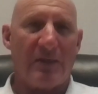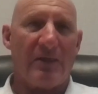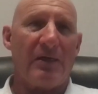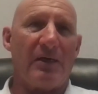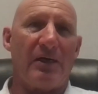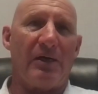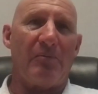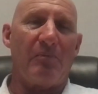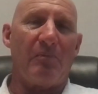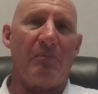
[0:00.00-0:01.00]

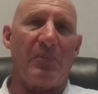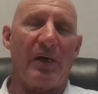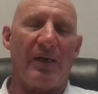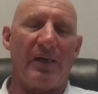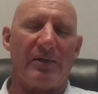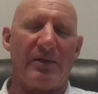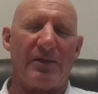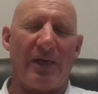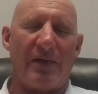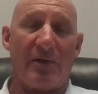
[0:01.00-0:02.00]
But
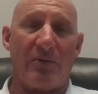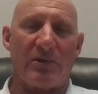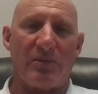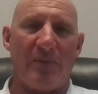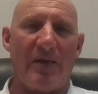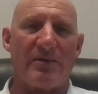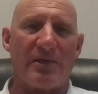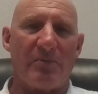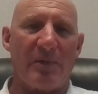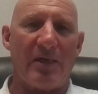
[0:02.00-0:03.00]
I think what's amazing
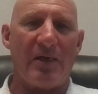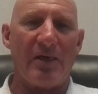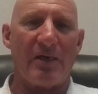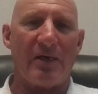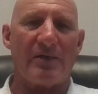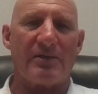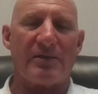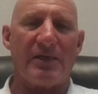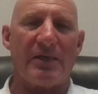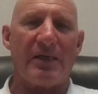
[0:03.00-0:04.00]
to me here is
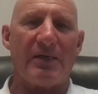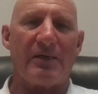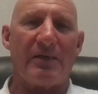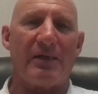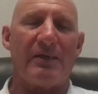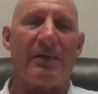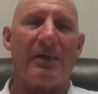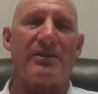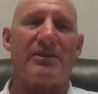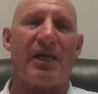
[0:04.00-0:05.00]
the
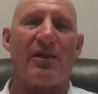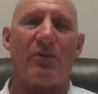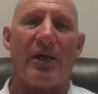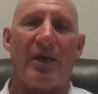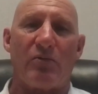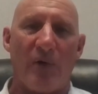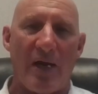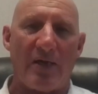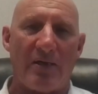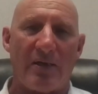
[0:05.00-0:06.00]
accelerated
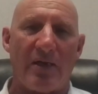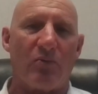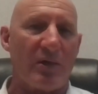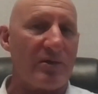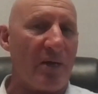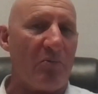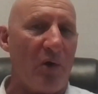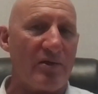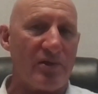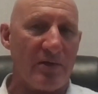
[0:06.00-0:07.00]
rate at which I'm
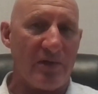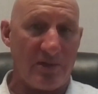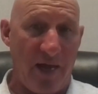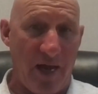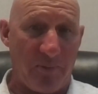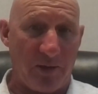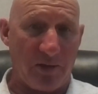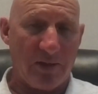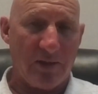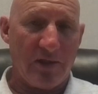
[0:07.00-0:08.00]
watching this happen.
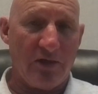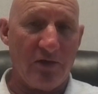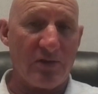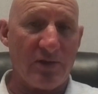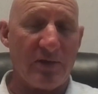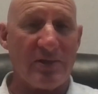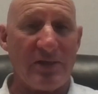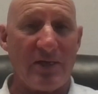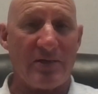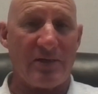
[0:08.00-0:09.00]
Usually this
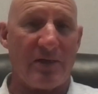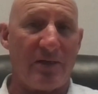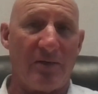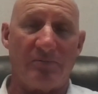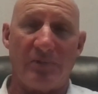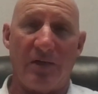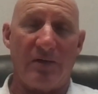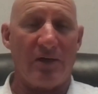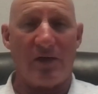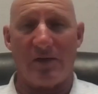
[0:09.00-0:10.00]
takes
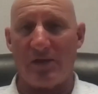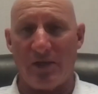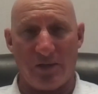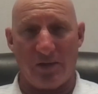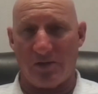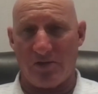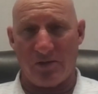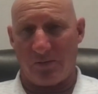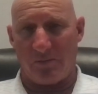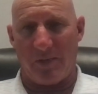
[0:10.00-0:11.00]
a year or
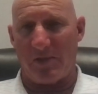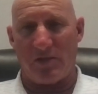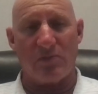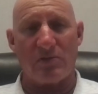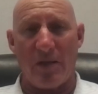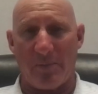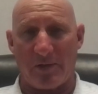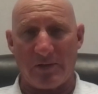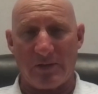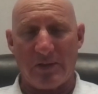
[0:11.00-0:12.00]
two, maybe 2 summers.